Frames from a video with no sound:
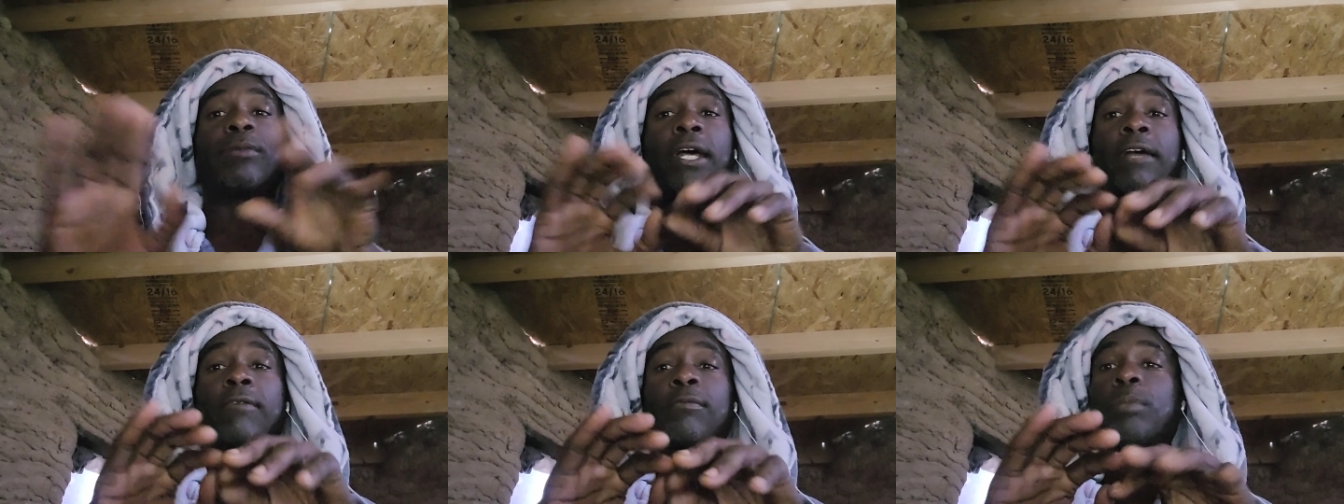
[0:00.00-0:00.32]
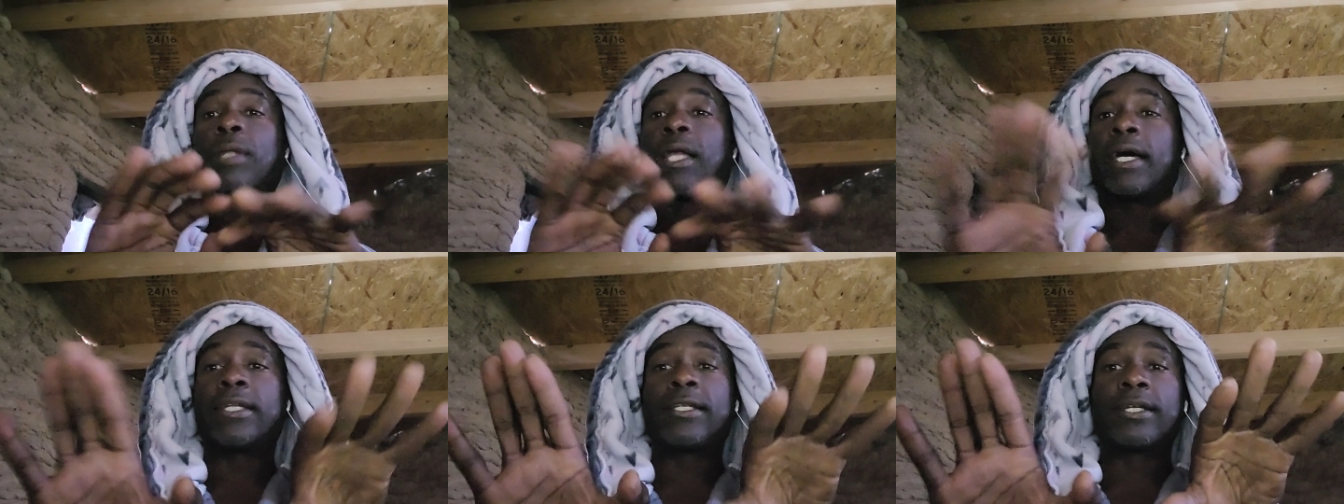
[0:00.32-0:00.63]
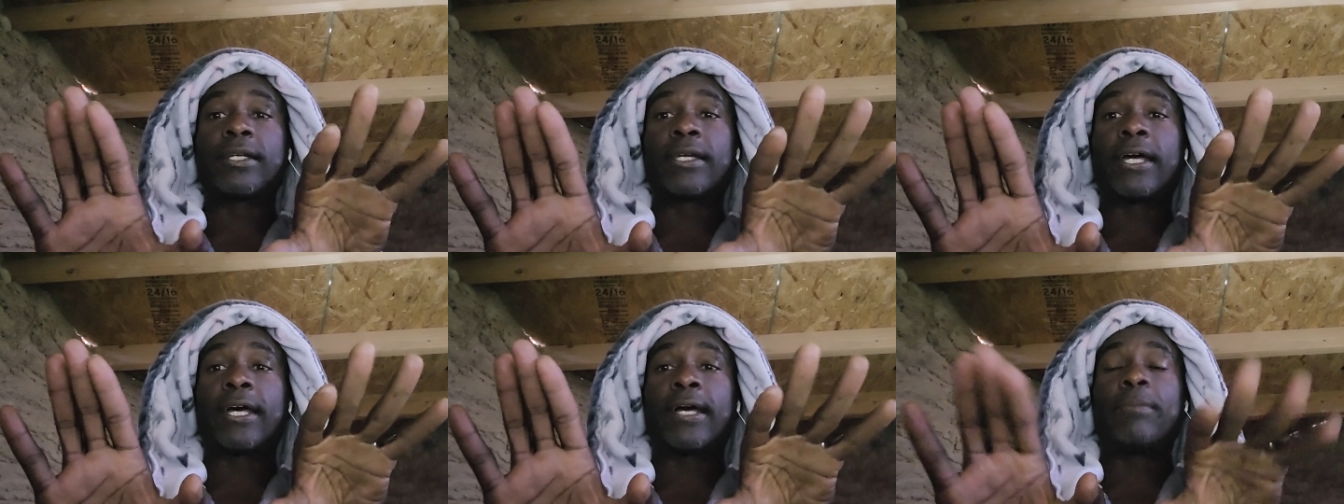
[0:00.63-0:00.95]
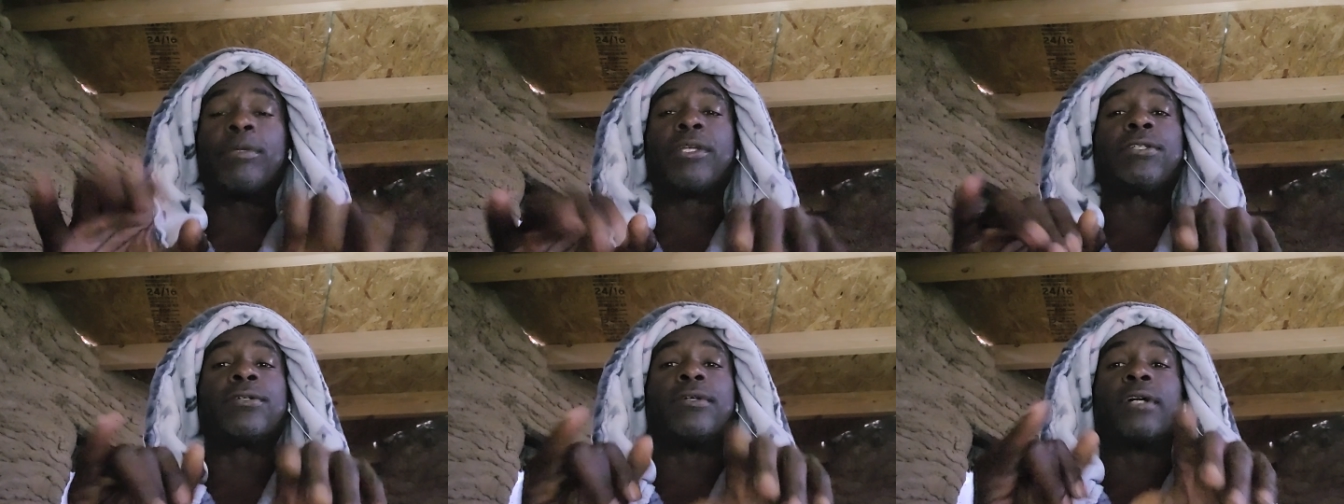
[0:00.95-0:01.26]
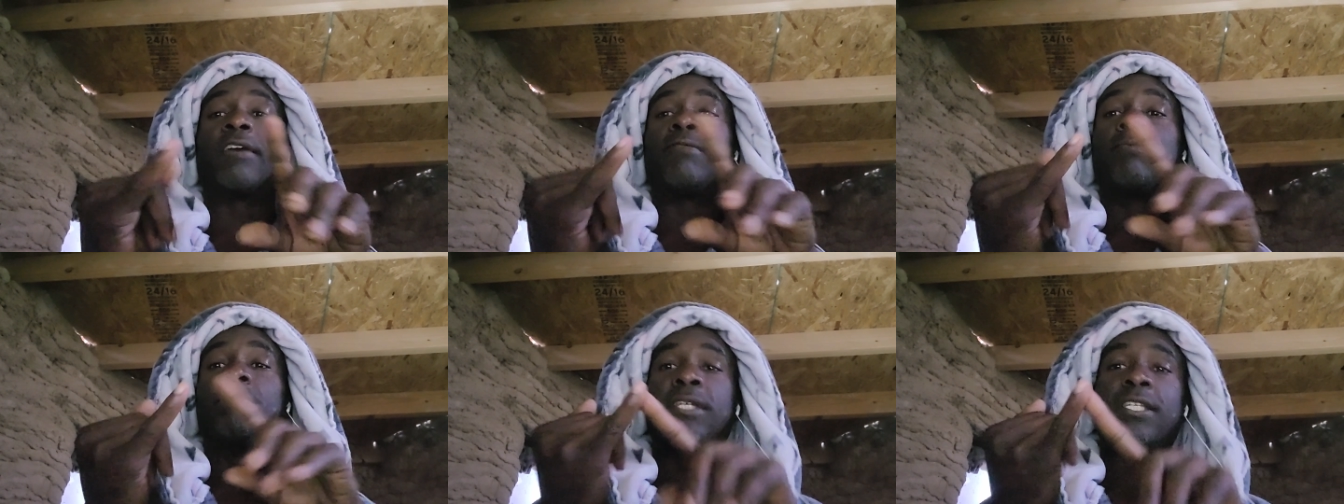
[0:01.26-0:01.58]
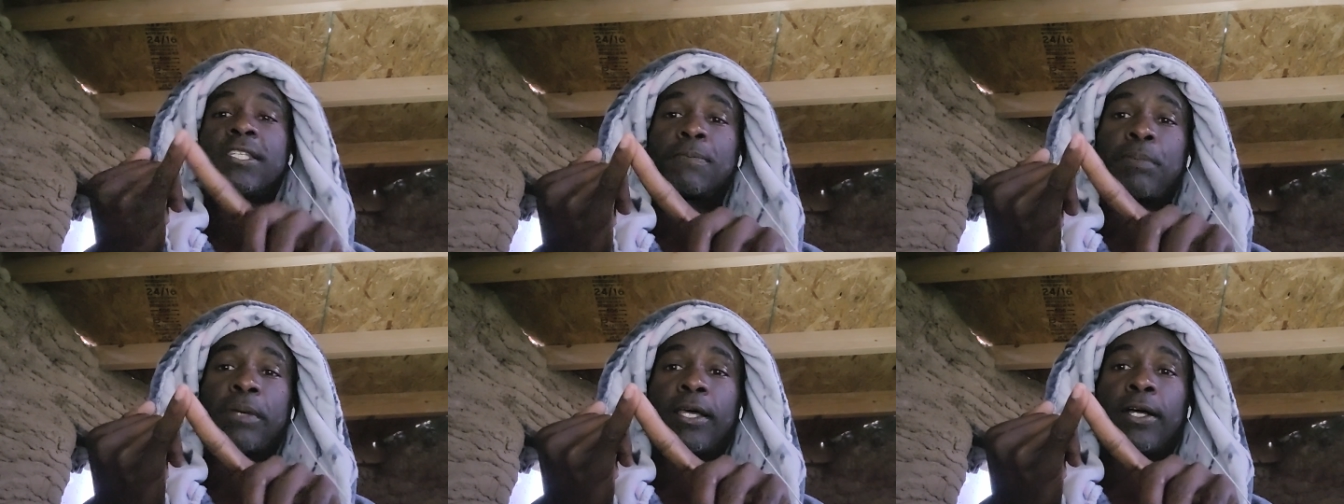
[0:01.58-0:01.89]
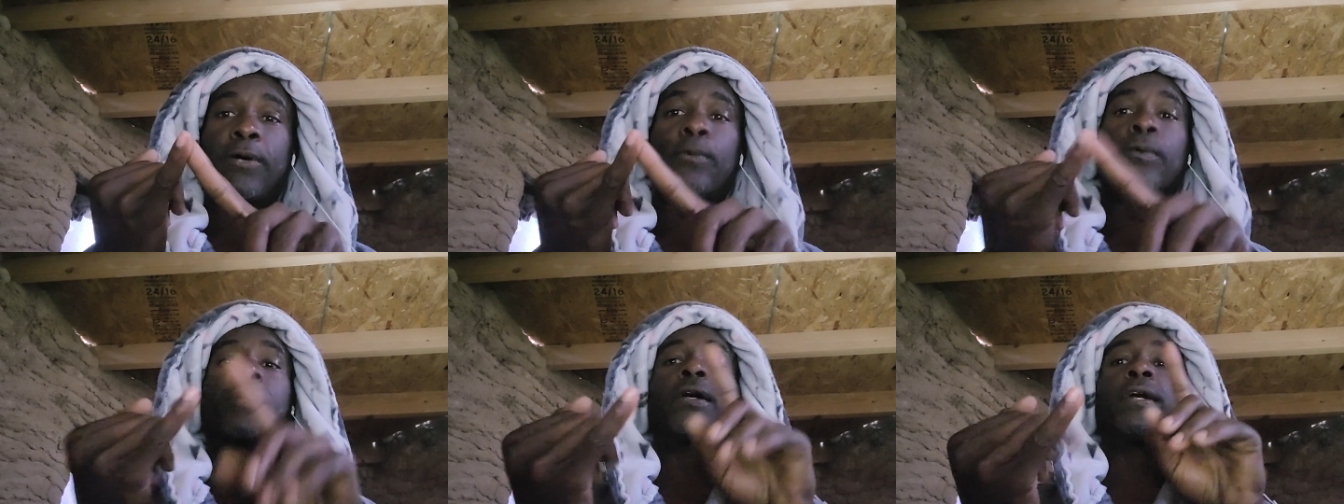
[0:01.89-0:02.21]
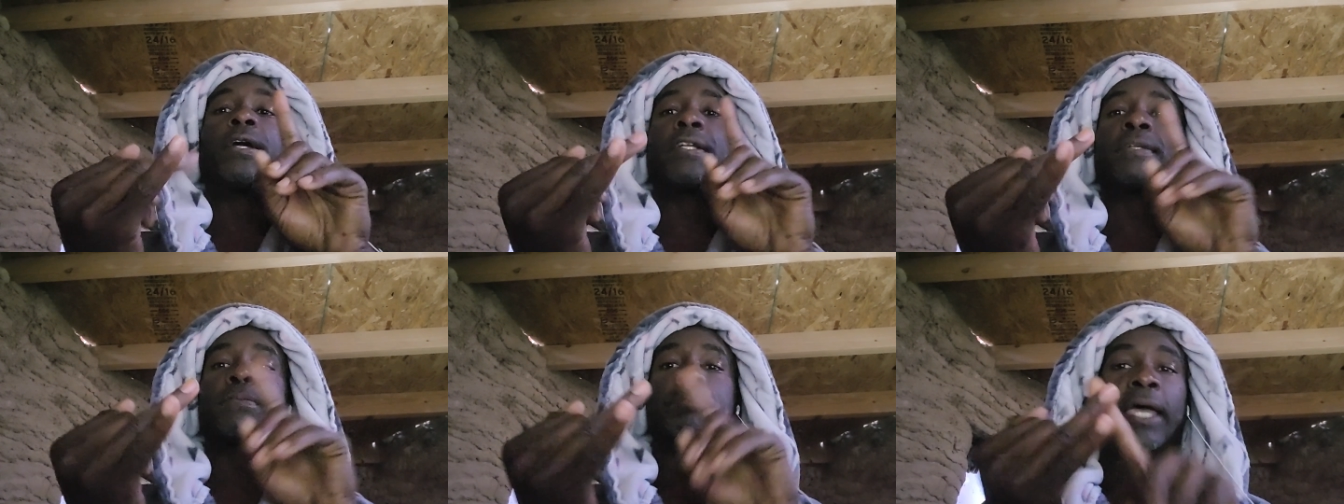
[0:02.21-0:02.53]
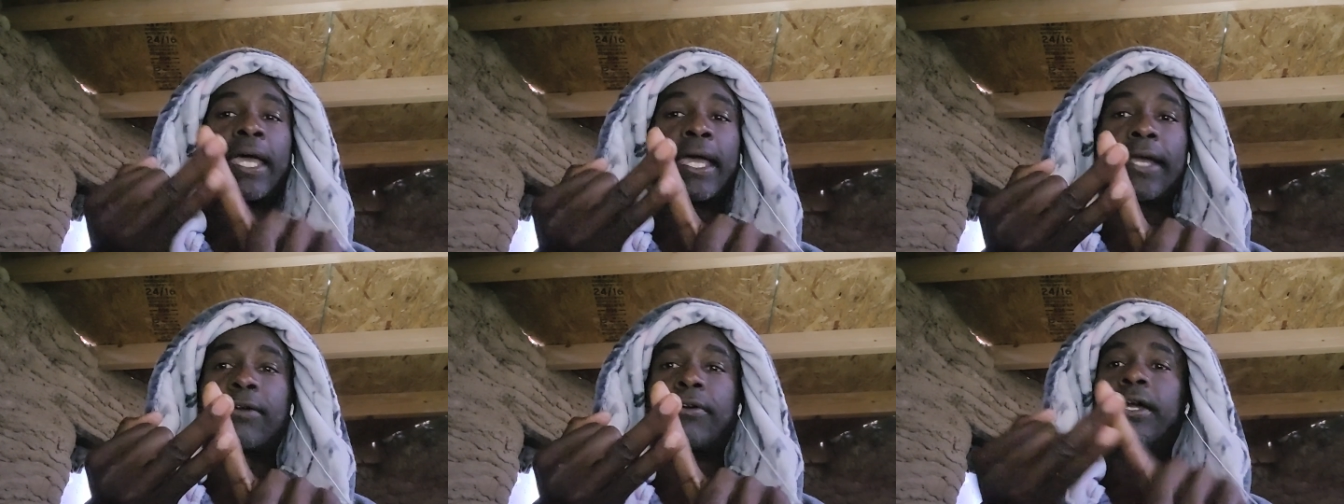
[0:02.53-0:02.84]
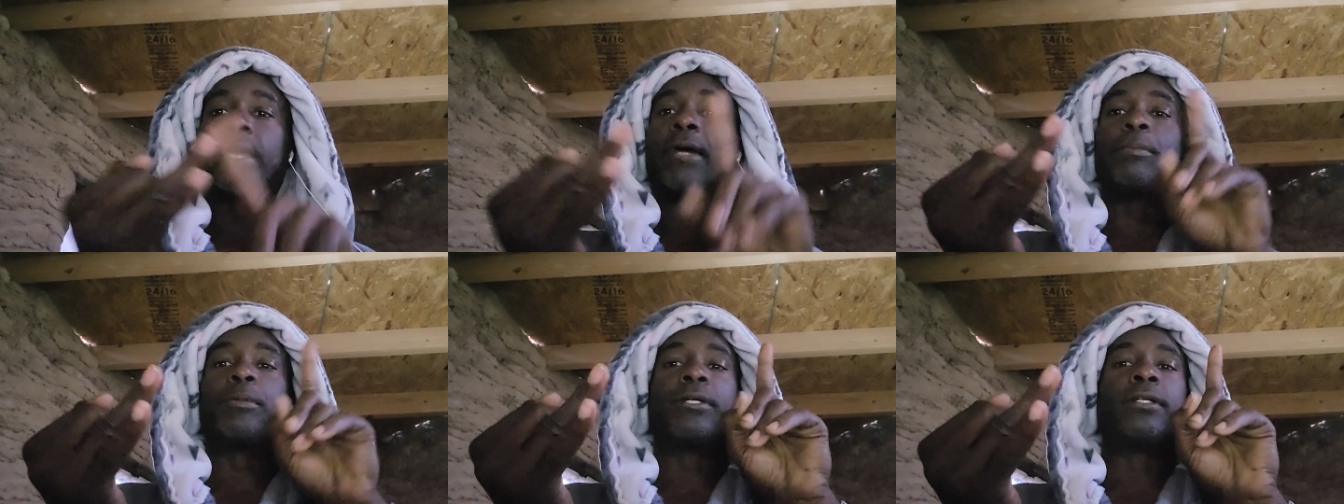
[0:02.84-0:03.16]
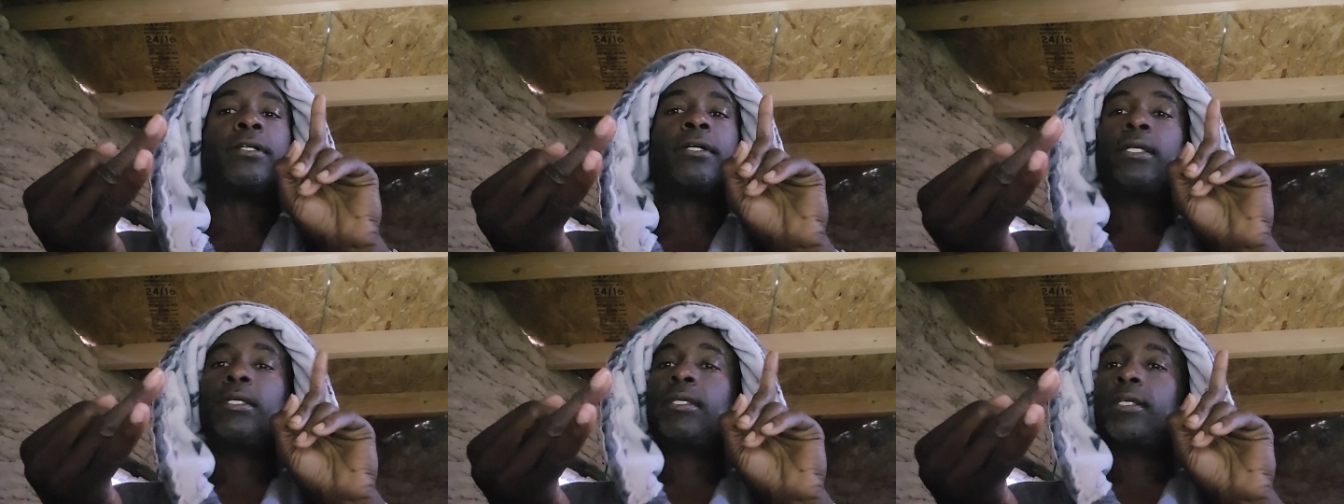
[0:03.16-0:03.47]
When I reply to your comments, you're going to have misspelled words, bad grammar,